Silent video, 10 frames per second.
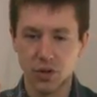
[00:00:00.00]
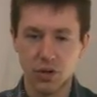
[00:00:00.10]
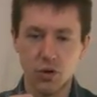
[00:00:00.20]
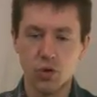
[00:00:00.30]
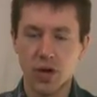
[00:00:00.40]

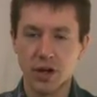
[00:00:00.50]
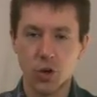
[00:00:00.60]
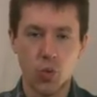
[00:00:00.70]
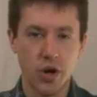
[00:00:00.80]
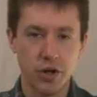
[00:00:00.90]
like a
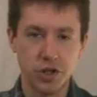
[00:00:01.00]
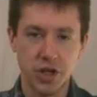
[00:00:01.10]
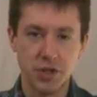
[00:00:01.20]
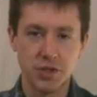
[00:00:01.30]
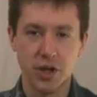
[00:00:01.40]
water
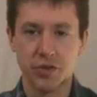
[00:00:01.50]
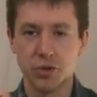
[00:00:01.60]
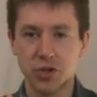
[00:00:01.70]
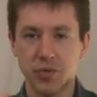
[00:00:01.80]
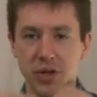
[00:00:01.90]
chestnut.
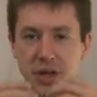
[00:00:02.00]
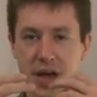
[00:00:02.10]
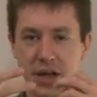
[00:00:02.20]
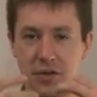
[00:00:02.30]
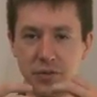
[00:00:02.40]
There's something
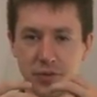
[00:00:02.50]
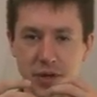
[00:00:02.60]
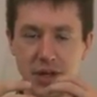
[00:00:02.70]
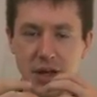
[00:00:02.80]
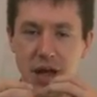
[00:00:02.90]
kind of
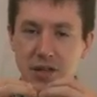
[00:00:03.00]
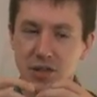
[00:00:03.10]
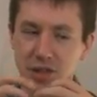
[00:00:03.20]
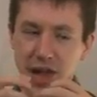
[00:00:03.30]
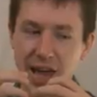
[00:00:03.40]

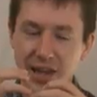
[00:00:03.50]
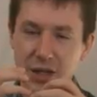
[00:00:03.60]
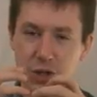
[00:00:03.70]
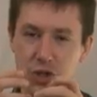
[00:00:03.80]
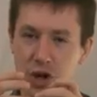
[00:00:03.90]
slightly
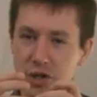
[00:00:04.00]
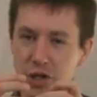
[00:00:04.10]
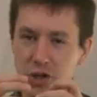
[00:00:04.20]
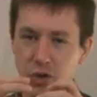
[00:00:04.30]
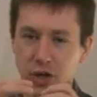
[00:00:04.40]

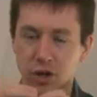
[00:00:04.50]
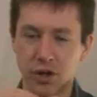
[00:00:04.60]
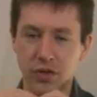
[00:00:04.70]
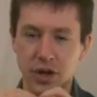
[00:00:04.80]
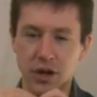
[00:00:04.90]
starchy going on
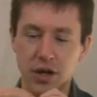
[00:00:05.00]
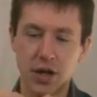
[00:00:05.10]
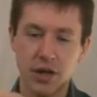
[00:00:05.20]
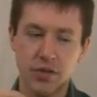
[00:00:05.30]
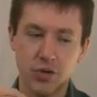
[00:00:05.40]
in there.
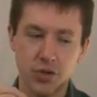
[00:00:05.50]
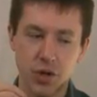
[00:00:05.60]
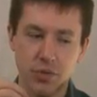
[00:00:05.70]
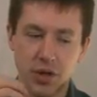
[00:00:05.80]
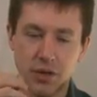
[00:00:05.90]
There's
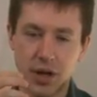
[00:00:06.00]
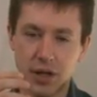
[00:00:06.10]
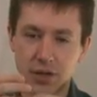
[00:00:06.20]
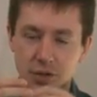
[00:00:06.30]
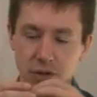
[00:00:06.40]
something that
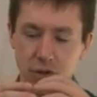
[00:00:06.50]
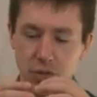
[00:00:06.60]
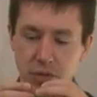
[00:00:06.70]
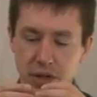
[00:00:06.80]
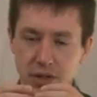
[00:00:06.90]
is a
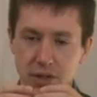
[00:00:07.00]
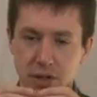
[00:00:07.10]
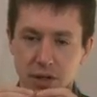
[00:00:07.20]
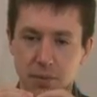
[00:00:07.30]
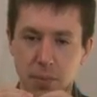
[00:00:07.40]
little bit,
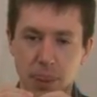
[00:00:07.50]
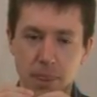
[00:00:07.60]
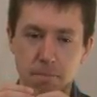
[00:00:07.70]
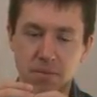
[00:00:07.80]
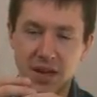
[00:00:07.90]

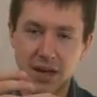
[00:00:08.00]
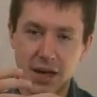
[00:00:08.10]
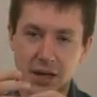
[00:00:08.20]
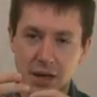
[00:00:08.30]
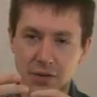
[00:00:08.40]

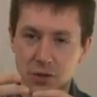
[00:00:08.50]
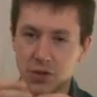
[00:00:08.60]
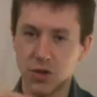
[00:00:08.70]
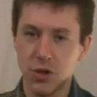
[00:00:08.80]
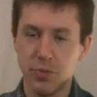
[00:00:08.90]
again, the
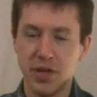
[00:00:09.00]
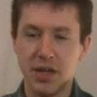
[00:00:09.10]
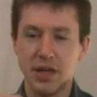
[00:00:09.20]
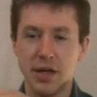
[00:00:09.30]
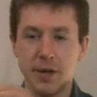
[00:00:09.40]
snow
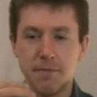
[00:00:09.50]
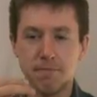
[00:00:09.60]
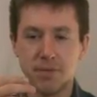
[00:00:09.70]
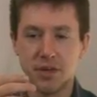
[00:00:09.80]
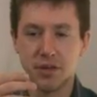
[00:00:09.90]
pea,
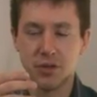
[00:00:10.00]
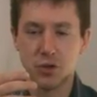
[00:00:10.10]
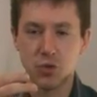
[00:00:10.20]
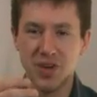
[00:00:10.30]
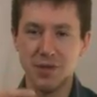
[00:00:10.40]
the
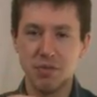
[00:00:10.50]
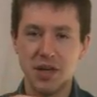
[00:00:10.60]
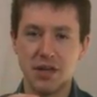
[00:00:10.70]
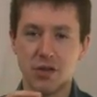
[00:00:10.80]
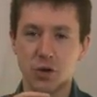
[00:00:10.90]
sweet
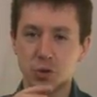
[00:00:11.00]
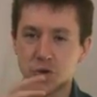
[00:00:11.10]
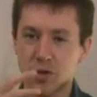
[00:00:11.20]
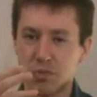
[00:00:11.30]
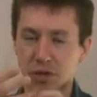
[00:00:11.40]
pea. Those are
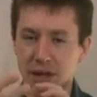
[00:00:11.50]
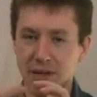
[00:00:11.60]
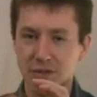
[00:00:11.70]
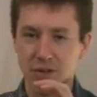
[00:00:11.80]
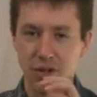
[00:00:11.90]
the
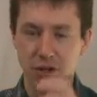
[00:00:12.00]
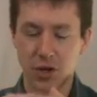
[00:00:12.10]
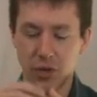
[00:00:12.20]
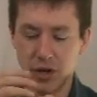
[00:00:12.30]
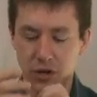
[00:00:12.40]
blends that are
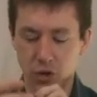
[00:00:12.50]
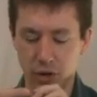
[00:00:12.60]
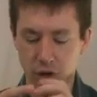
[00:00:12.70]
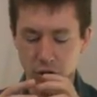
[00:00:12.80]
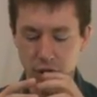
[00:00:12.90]

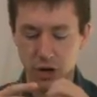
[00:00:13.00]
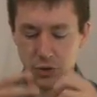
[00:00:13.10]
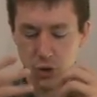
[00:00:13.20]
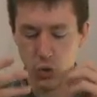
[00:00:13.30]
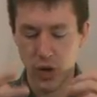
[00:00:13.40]
going on here.
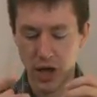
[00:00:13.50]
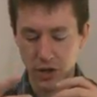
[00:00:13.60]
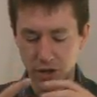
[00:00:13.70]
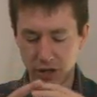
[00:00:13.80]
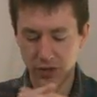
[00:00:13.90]
So when I
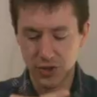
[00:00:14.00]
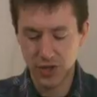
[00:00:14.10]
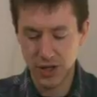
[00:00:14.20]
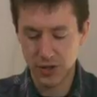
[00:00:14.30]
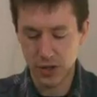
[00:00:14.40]
look at this
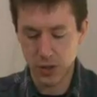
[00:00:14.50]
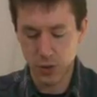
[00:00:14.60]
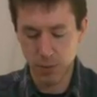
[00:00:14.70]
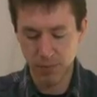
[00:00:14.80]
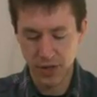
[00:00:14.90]
tea as a
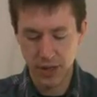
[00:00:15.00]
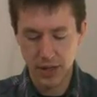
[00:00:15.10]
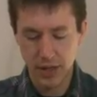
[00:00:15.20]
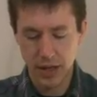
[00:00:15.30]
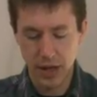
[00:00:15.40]
whole,
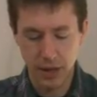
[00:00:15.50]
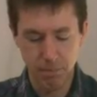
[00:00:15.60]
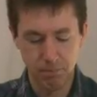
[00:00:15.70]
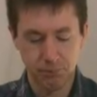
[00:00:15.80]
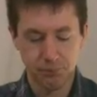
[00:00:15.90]

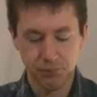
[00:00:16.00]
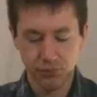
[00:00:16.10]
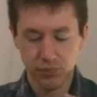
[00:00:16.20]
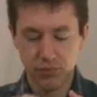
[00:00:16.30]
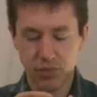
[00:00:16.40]

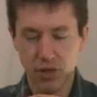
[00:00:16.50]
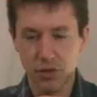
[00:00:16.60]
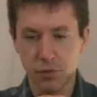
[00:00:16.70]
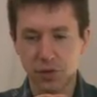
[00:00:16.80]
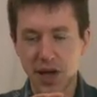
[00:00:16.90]

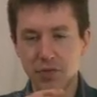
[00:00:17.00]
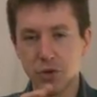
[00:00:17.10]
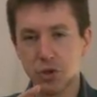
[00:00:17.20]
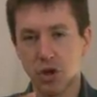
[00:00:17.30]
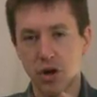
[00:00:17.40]
the
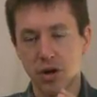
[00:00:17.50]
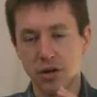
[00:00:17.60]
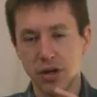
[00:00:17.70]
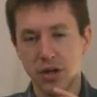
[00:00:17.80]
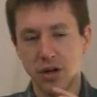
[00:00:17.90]
flavors
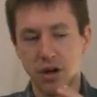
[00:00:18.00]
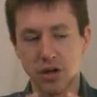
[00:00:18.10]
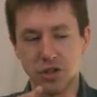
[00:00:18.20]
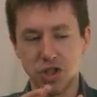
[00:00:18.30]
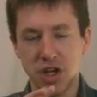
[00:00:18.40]
are
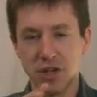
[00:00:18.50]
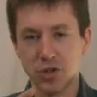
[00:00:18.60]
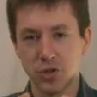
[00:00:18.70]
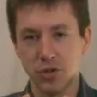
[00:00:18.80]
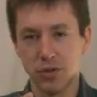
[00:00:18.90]

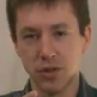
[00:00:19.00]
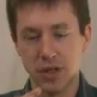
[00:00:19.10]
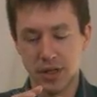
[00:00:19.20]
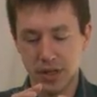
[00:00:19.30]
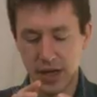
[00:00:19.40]
gentle,
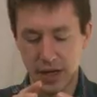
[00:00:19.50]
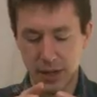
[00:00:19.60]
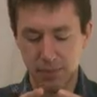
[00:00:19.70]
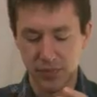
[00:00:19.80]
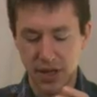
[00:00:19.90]

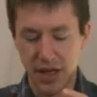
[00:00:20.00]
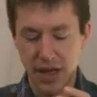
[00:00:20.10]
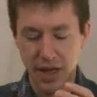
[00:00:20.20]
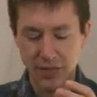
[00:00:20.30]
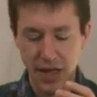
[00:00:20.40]

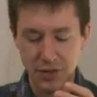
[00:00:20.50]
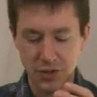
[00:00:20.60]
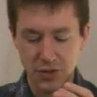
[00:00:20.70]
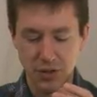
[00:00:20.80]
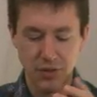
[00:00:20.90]
and
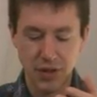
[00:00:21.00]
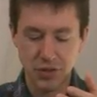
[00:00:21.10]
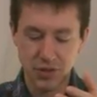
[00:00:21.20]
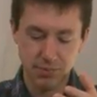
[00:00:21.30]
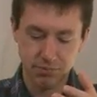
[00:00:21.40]
that's
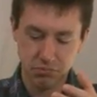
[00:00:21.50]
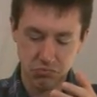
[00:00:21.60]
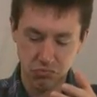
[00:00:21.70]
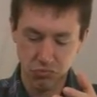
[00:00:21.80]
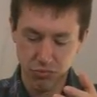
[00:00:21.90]

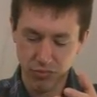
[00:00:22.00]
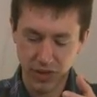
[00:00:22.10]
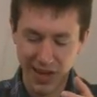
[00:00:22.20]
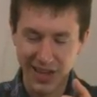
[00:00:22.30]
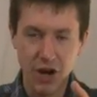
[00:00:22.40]

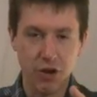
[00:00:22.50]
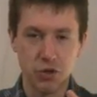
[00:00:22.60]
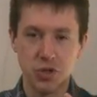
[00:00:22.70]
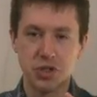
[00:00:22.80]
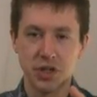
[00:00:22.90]
a
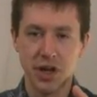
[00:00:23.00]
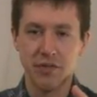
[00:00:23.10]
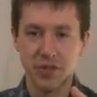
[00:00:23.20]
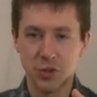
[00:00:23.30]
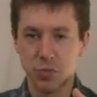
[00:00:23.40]
characteristic
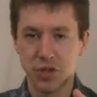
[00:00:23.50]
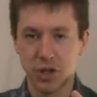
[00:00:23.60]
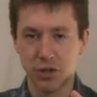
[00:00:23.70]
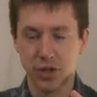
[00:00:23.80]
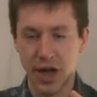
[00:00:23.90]
of this
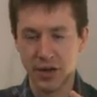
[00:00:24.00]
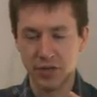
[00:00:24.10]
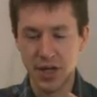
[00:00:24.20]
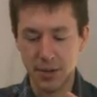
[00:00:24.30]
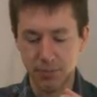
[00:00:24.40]
particular kind of
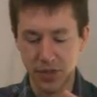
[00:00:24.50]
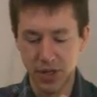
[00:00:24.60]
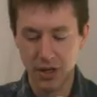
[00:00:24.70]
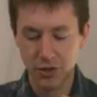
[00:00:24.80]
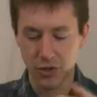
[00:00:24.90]
tea.
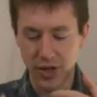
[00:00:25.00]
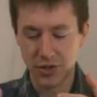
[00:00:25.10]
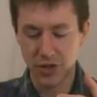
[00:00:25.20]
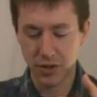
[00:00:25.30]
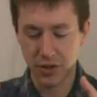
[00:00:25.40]
So
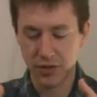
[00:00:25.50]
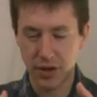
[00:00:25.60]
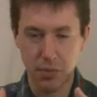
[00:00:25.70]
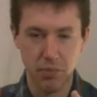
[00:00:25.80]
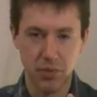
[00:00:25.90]
that's nothing
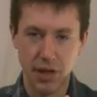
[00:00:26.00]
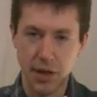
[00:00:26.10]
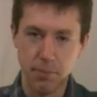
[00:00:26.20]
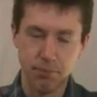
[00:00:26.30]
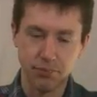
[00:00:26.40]
that
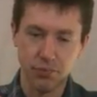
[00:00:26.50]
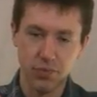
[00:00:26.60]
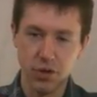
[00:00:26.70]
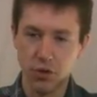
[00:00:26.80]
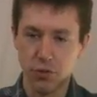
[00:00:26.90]

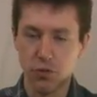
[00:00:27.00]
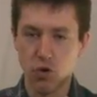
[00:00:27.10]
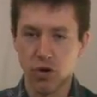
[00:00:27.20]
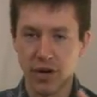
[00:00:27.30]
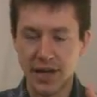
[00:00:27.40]

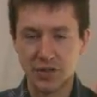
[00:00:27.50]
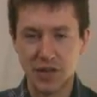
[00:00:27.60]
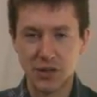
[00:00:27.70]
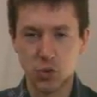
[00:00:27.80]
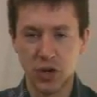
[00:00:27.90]
for or against.
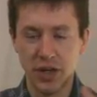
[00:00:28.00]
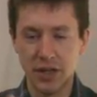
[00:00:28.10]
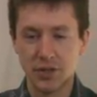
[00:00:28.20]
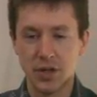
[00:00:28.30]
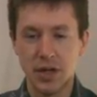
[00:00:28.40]
That's what it
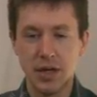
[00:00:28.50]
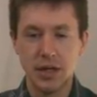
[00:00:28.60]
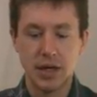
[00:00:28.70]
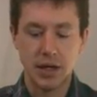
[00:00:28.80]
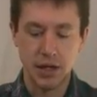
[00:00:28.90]
is.
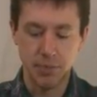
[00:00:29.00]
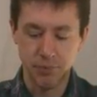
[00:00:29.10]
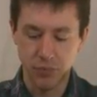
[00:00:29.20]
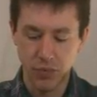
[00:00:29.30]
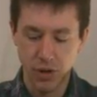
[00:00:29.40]

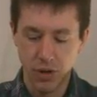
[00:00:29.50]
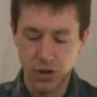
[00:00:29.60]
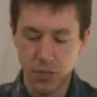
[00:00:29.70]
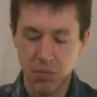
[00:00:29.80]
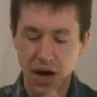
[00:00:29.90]

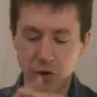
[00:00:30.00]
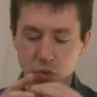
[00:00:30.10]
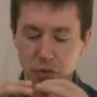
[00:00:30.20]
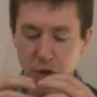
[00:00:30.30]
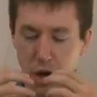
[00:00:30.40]
Combined
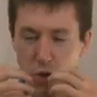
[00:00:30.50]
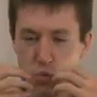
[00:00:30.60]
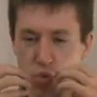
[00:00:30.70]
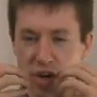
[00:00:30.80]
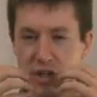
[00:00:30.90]
with a
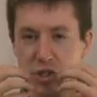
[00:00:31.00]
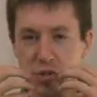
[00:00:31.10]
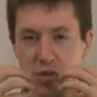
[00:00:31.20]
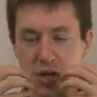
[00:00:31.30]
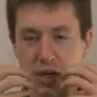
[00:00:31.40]
rich,
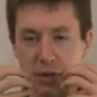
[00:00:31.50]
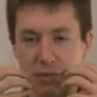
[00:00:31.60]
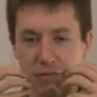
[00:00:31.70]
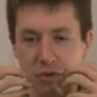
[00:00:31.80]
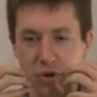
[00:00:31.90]

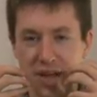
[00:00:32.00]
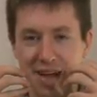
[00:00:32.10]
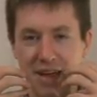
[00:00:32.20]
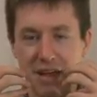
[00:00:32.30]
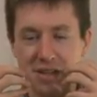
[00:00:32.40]

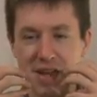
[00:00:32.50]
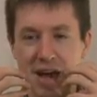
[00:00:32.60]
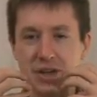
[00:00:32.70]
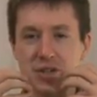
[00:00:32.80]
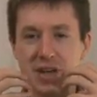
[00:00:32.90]
very
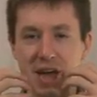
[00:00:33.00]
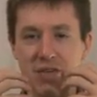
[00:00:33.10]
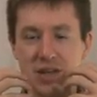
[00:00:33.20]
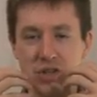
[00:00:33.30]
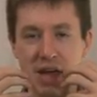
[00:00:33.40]
nice,
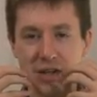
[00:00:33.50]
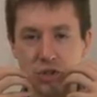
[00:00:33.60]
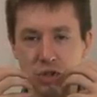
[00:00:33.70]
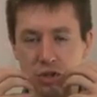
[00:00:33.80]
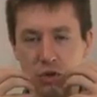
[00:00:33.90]
heavy
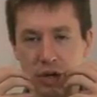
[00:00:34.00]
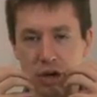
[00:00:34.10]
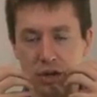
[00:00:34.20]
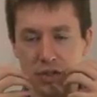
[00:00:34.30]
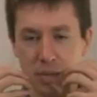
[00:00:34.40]
texture going
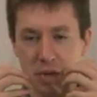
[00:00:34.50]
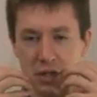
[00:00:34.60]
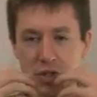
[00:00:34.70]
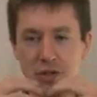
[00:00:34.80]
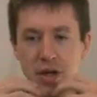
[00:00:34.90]
on, as I
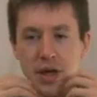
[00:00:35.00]
mentioned,